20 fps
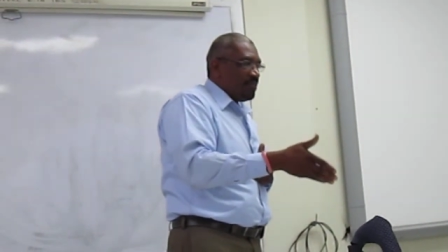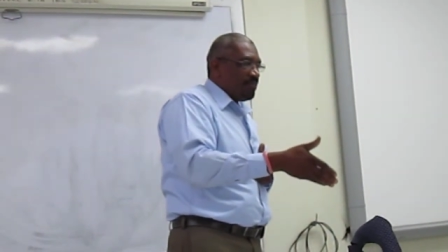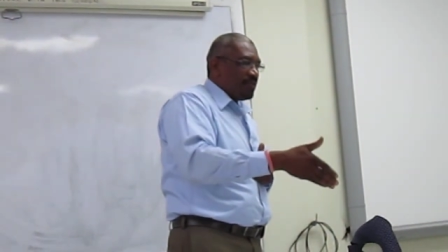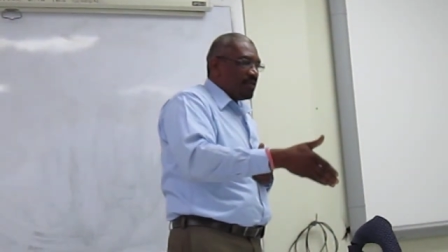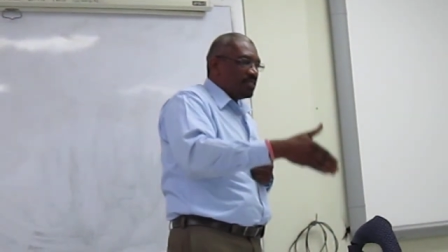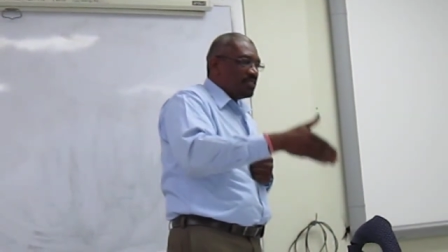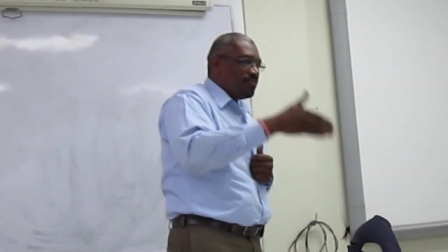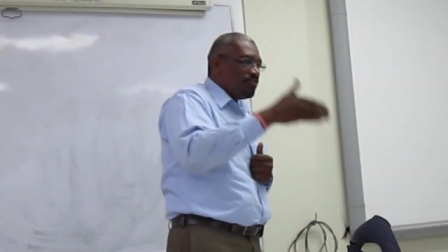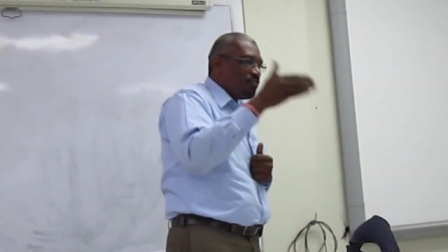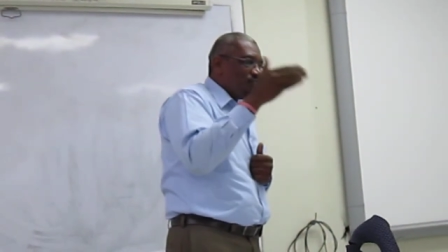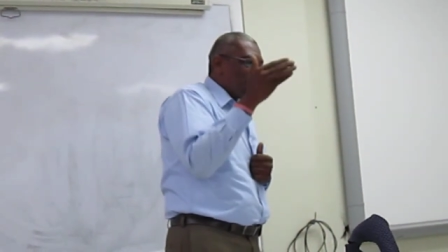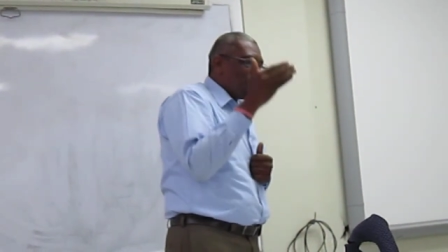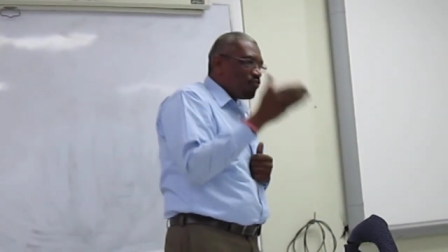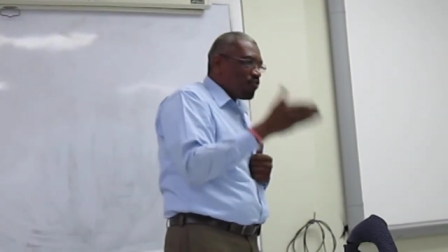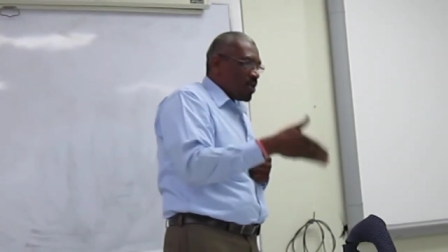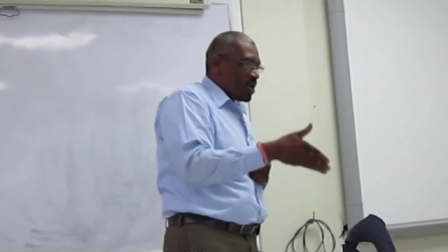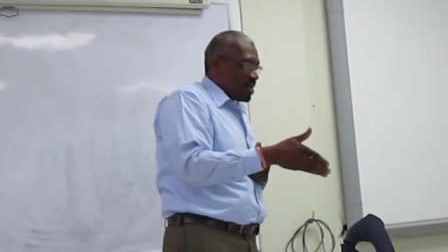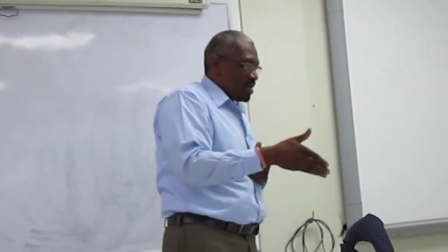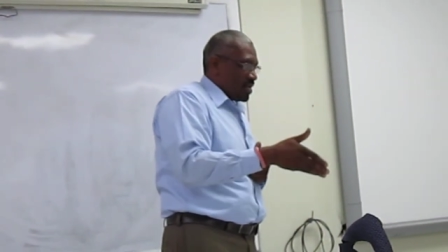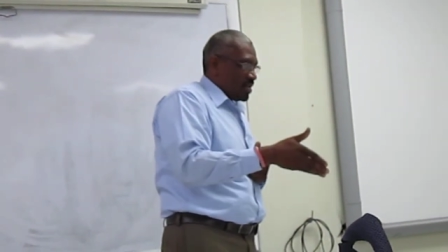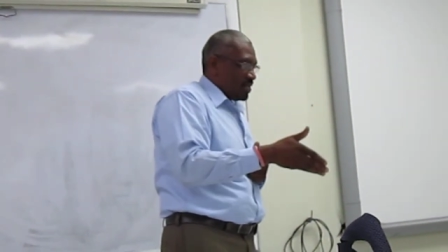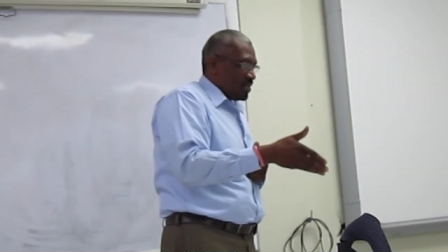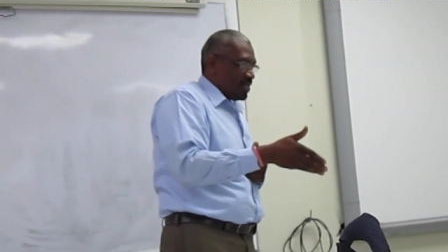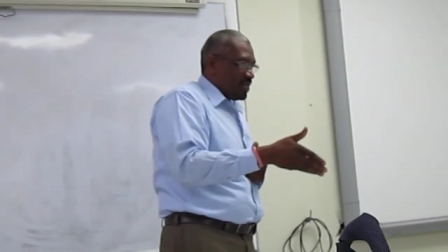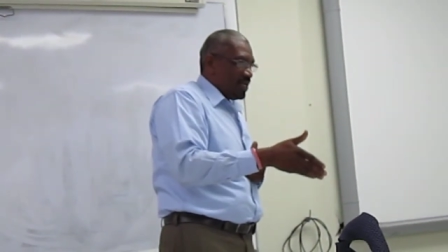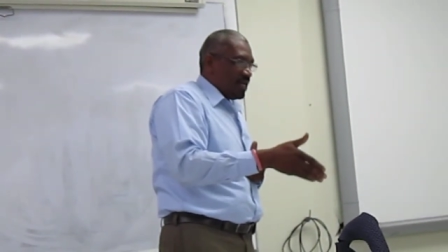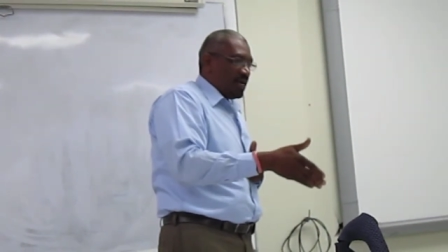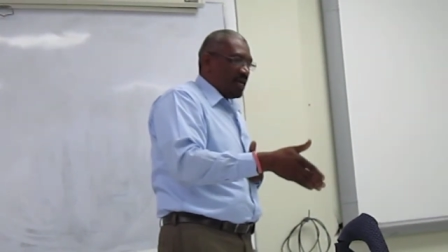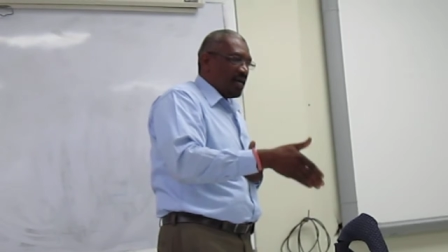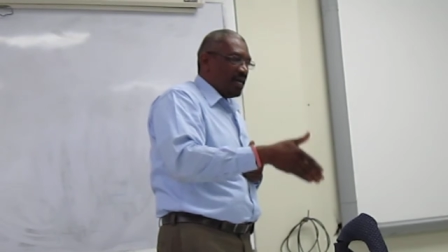Because you drill
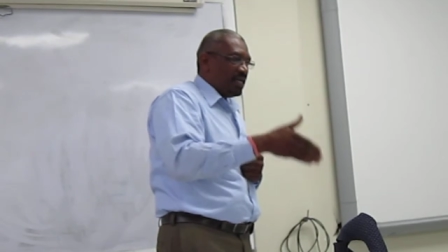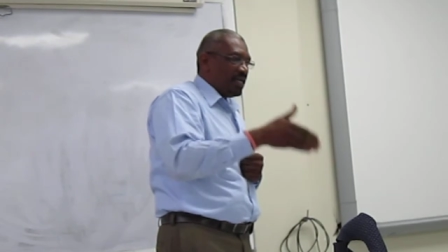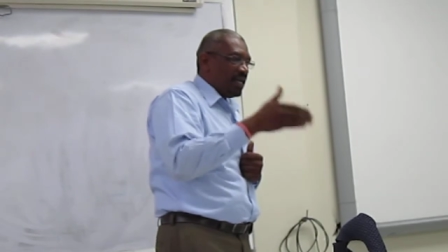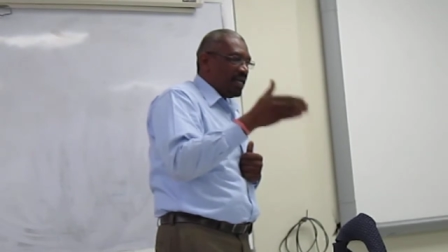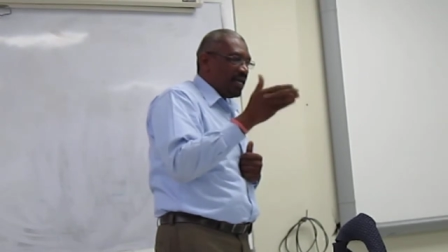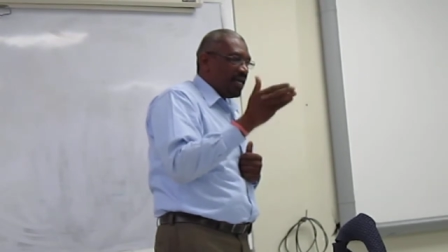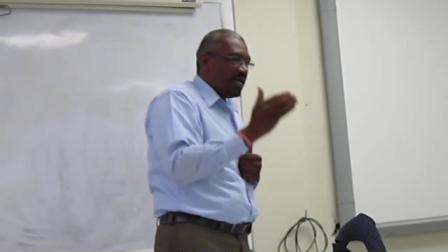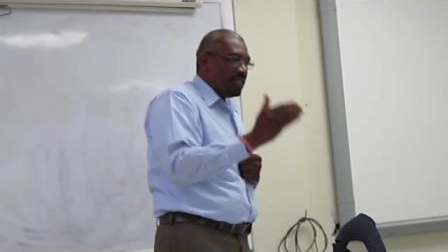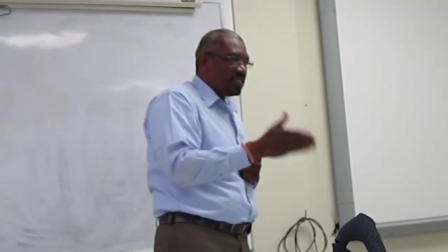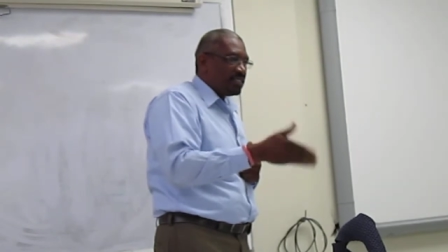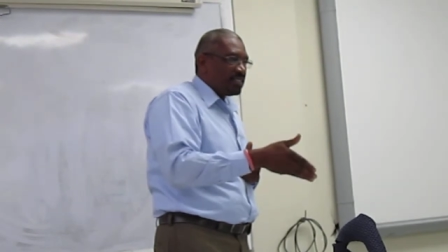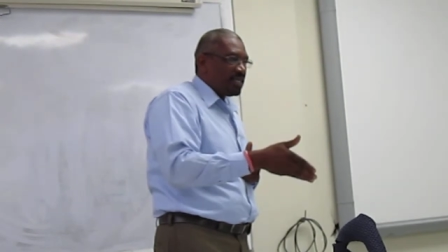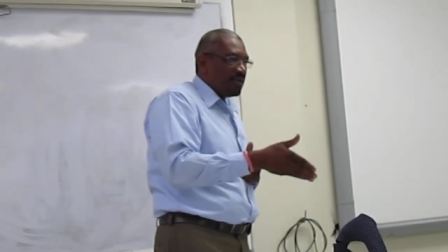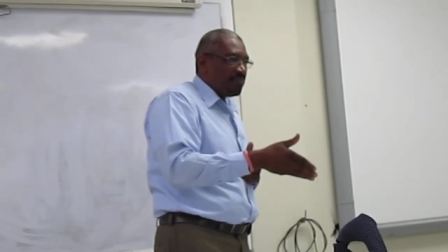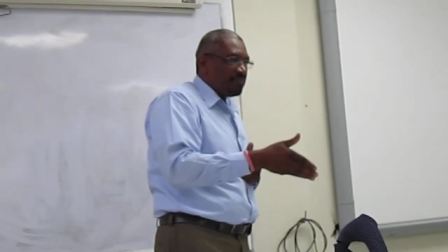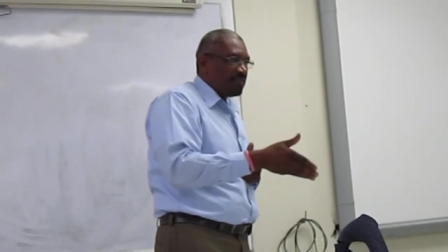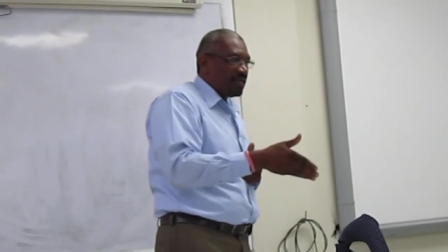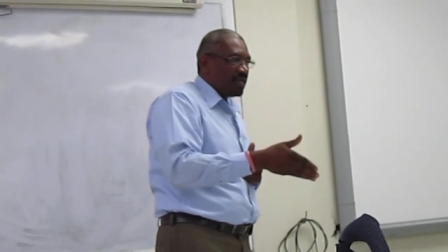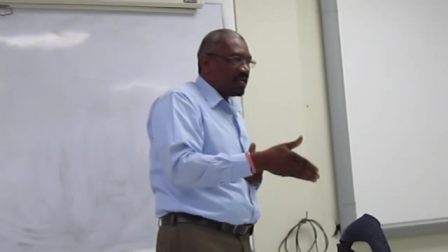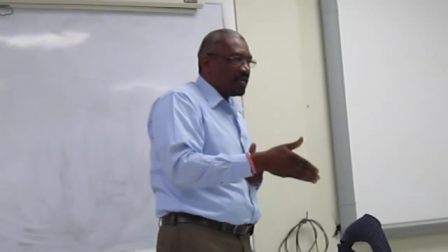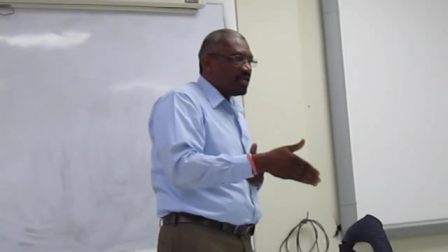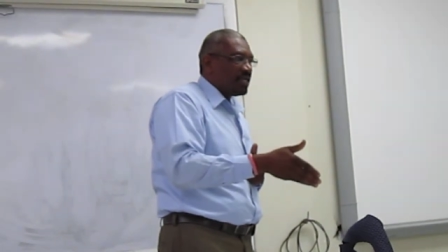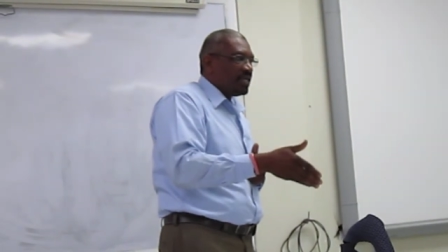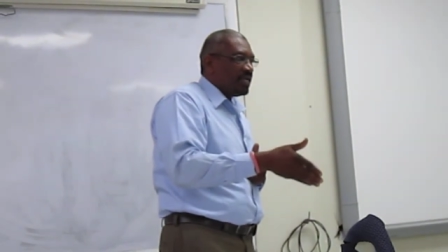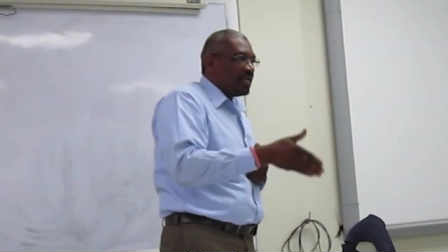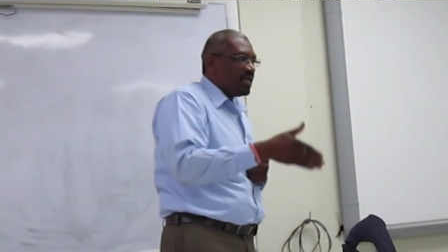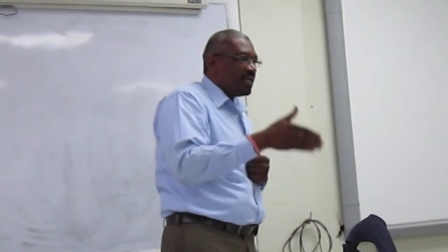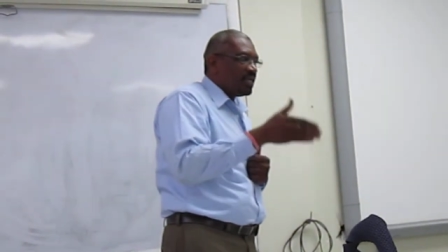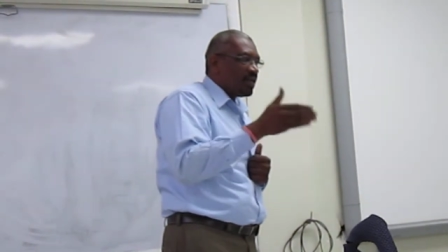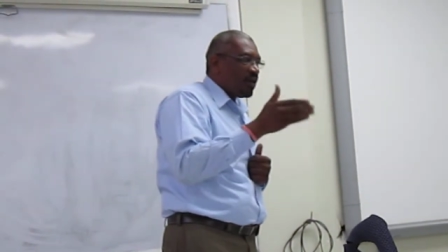and they hit something
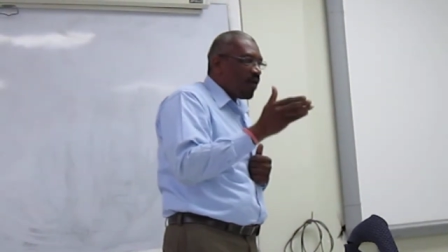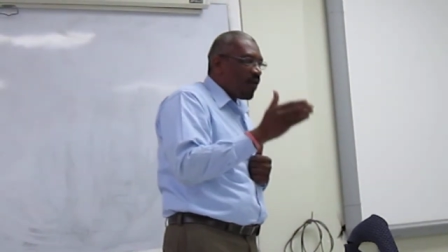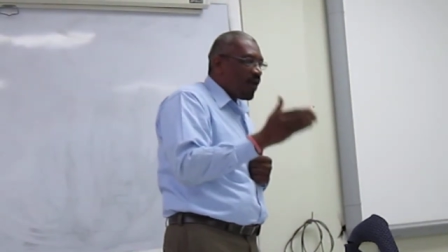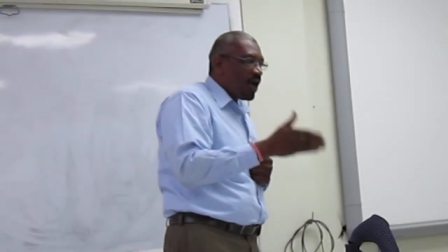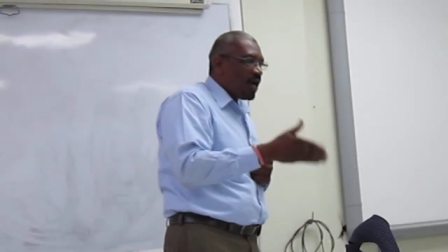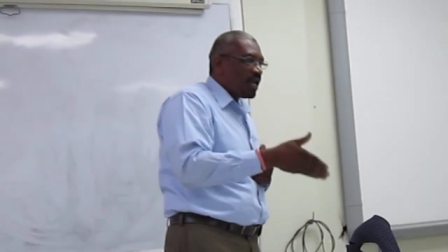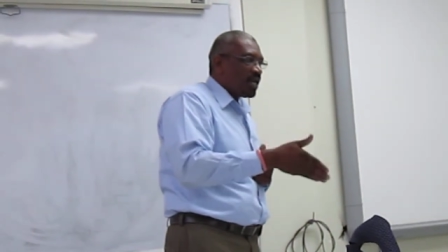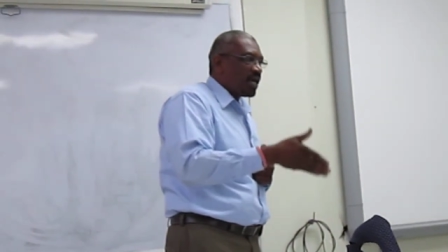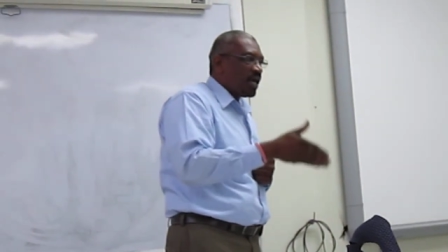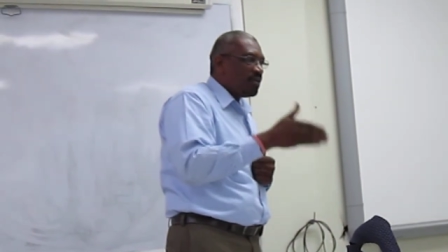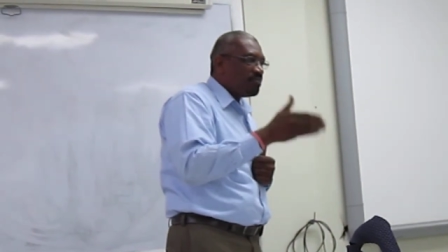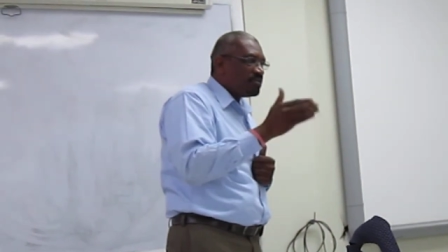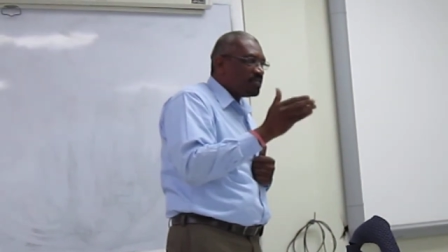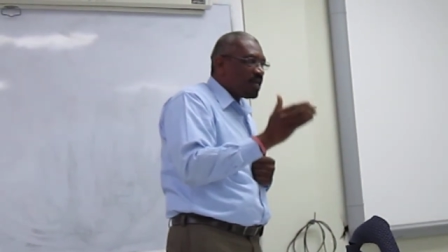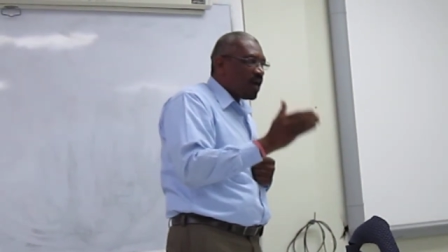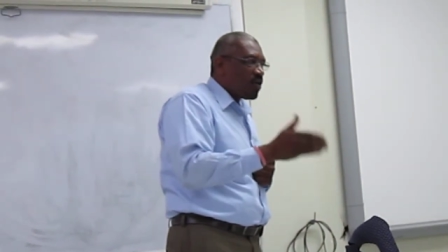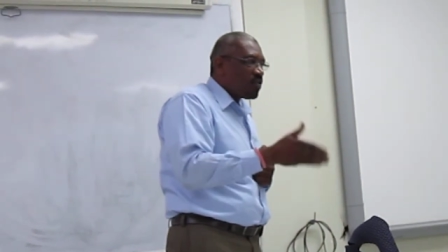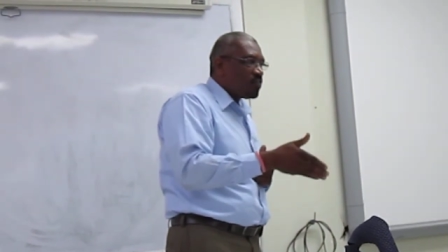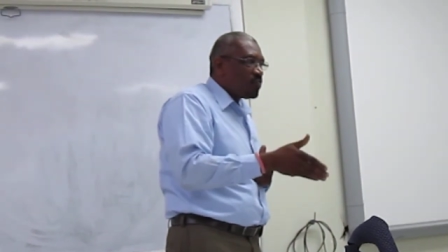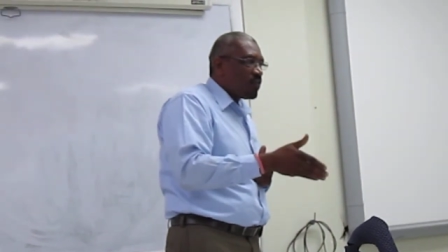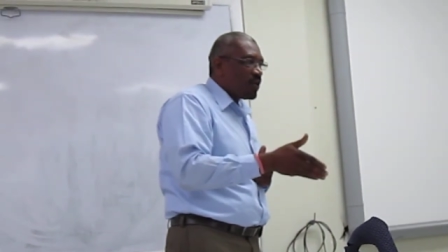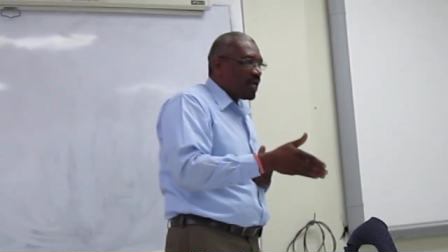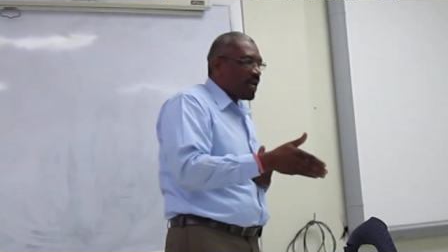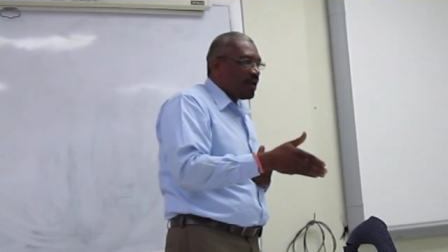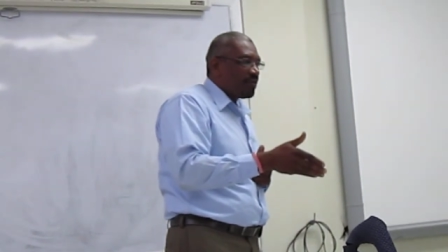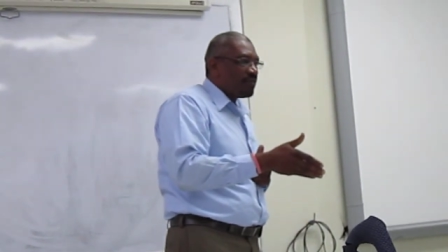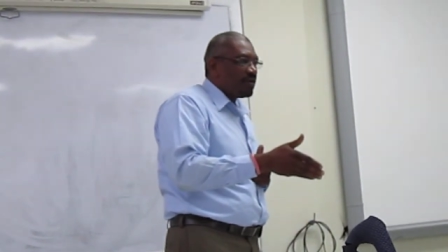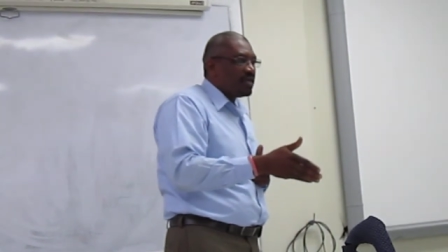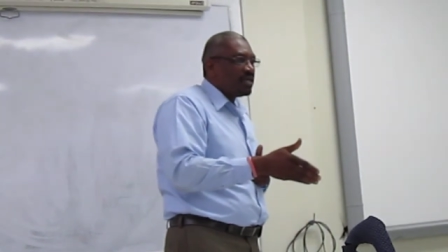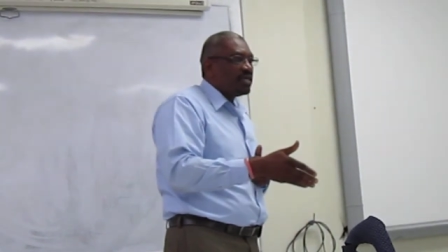and oil comes out,
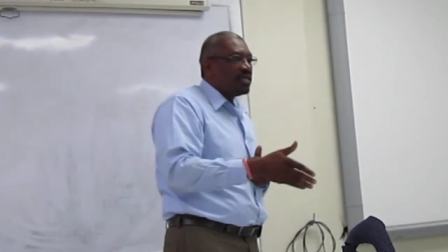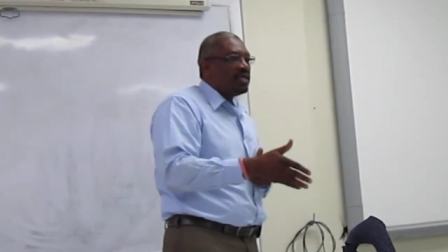whatever,